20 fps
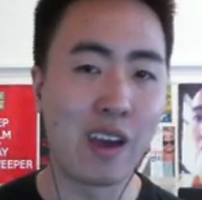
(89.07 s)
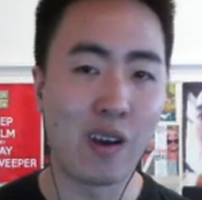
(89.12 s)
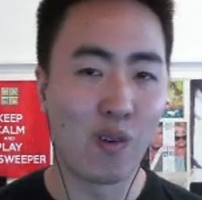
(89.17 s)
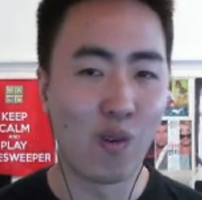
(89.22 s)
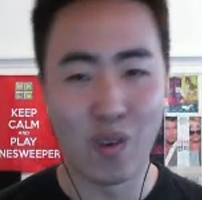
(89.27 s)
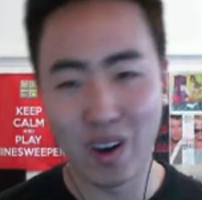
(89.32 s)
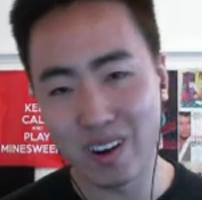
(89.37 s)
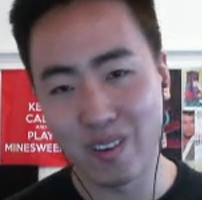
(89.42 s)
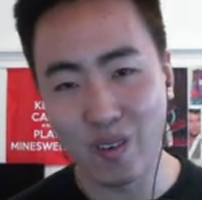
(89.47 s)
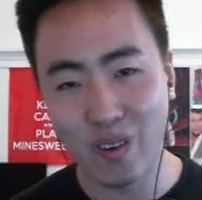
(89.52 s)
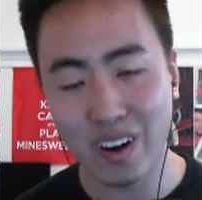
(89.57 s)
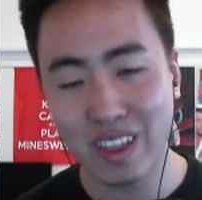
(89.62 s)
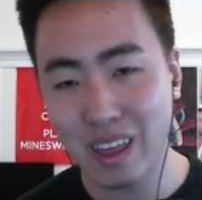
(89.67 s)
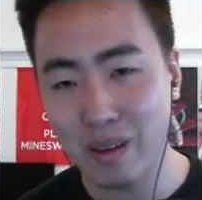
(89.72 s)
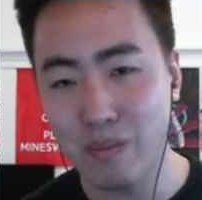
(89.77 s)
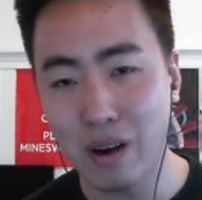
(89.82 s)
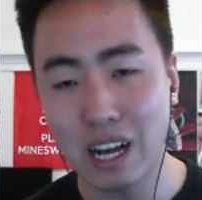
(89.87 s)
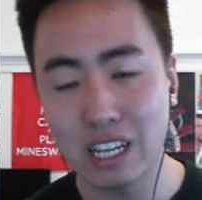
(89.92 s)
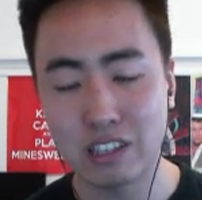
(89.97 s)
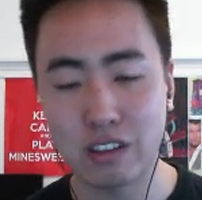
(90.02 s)
What are they
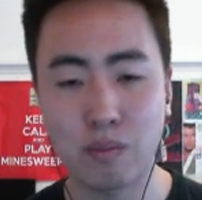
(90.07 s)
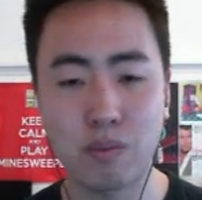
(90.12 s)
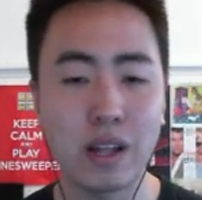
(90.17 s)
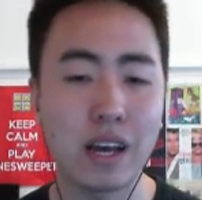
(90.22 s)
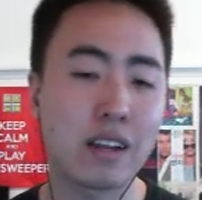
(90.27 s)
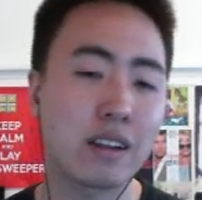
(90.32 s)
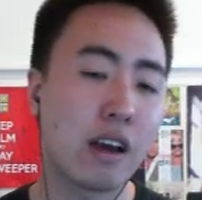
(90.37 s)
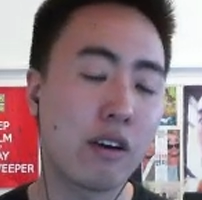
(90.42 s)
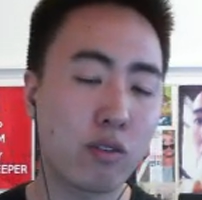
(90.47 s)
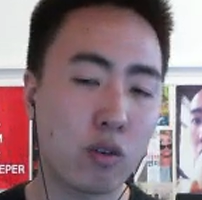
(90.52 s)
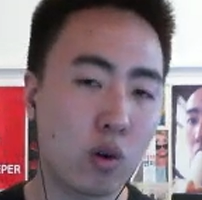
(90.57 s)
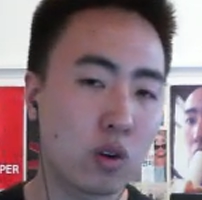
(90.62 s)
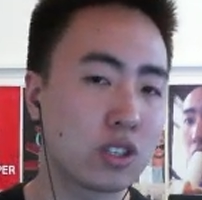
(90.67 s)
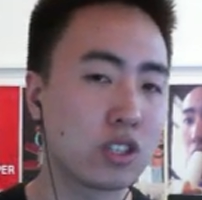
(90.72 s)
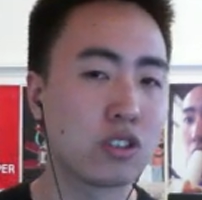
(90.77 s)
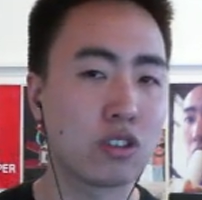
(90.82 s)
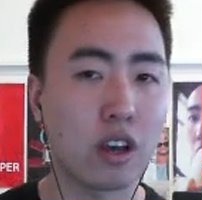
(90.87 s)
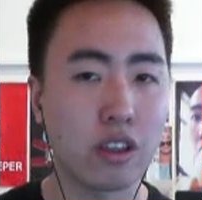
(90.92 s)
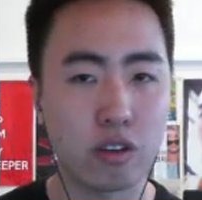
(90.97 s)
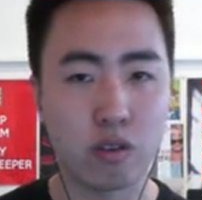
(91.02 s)
possibly playing? Now, of course,
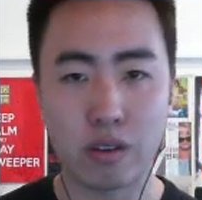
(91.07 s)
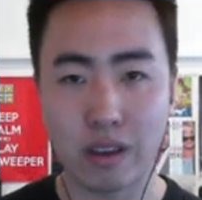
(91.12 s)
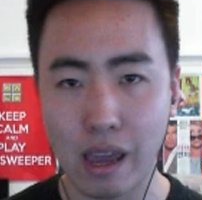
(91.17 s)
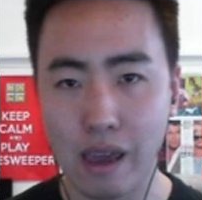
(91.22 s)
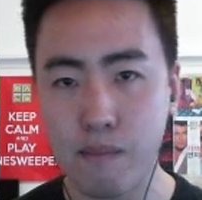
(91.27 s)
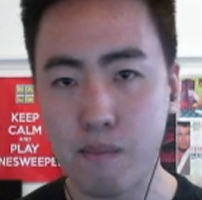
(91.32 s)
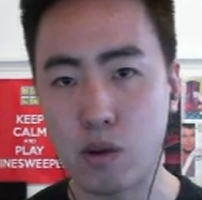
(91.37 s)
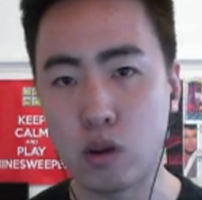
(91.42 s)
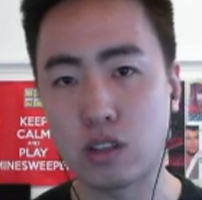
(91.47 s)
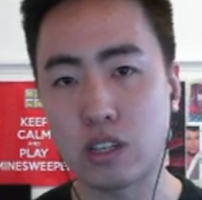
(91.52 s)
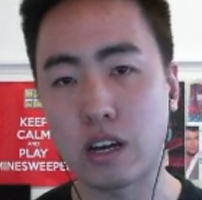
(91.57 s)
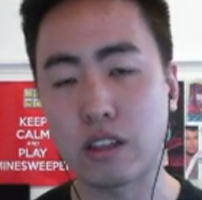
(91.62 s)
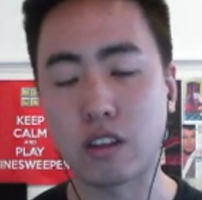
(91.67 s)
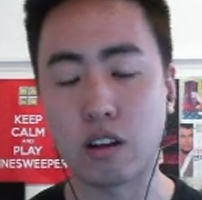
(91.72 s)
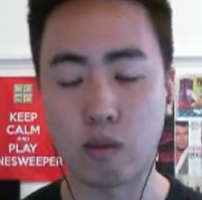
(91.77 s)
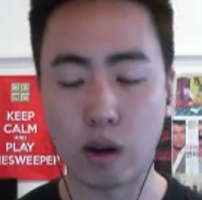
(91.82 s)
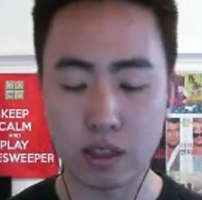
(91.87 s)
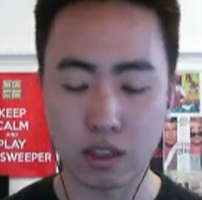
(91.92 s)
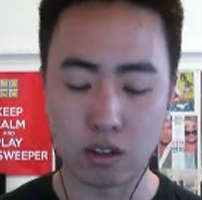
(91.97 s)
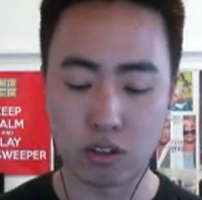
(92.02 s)
there's other game modes out there,
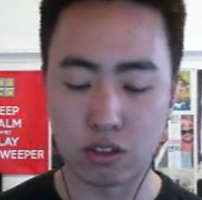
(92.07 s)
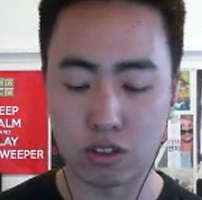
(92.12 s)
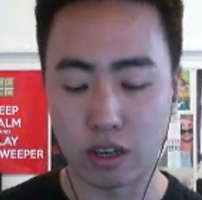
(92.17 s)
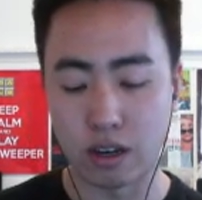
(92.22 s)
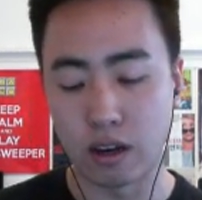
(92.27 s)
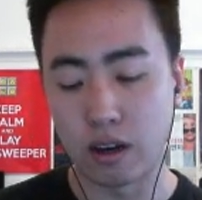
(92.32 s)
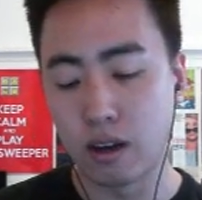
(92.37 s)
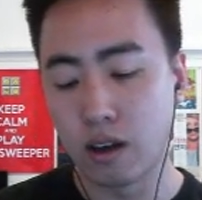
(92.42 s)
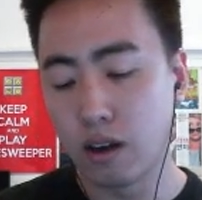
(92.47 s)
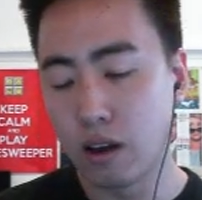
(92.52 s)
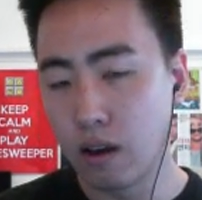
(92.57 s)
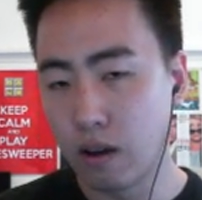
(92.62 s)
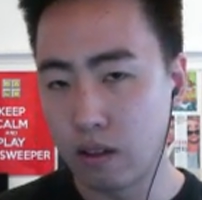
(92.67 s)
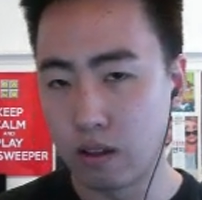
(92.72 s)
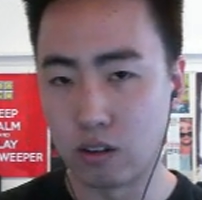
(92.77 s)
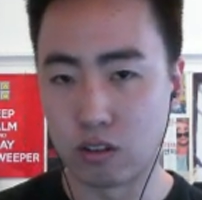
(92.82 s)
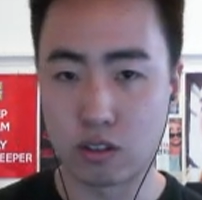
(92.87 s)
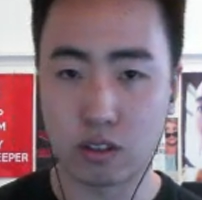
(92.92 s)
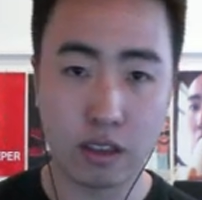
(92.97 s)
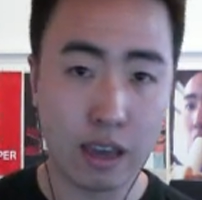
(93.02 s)
right? There's
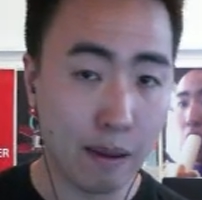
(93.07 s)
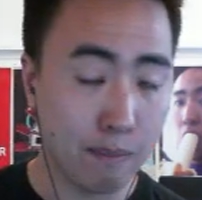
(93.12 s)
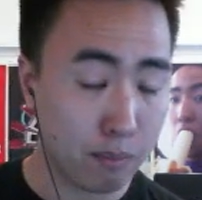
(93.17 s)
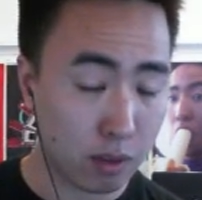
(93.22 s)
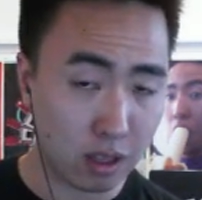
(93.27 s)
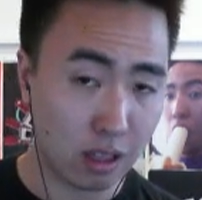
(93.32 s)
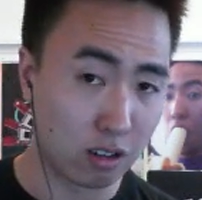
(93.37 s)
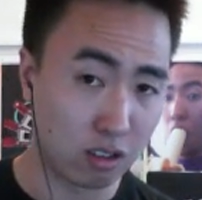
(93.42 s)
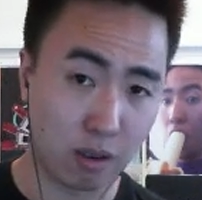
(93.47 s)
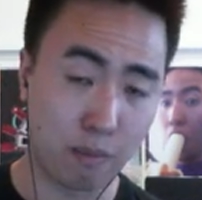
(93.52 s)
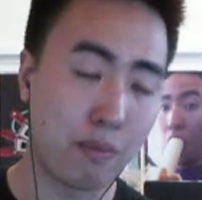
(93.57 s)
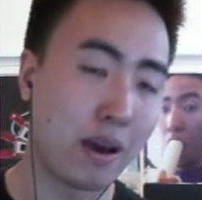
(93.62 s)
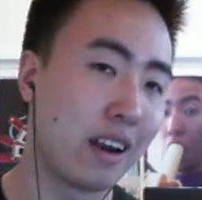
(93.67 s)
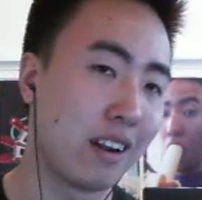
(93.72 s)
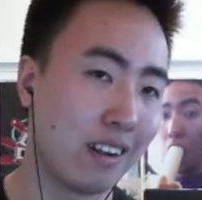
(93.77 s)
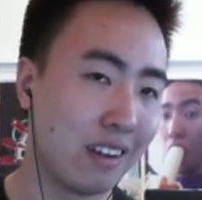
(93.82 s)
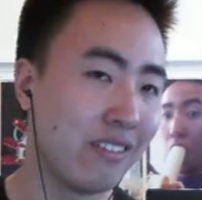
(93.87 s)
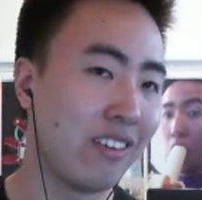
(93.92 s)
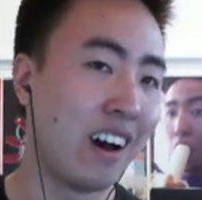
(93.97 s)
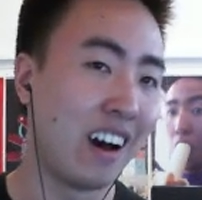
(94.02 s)

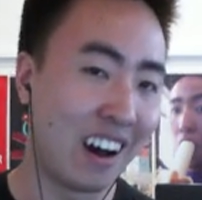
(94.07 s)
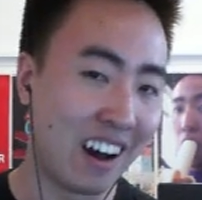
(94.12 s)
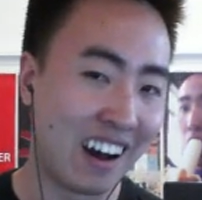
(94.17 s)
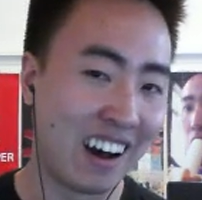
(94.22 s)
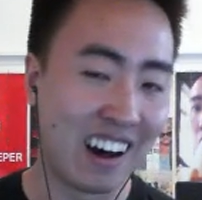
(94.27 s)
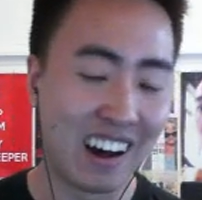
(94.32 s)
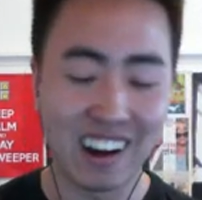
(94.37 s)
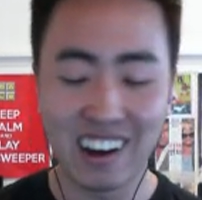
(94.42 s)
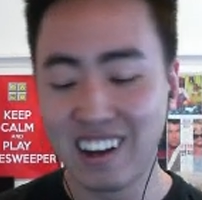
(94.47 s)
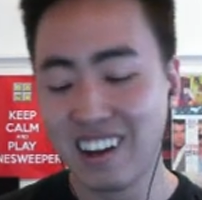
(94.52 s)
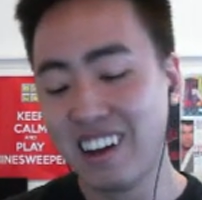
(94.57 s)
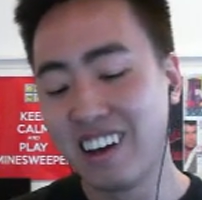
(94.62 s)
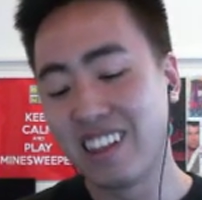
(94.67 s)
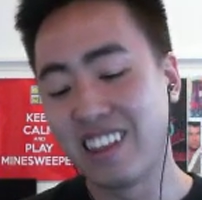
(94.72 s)
competitive, ha.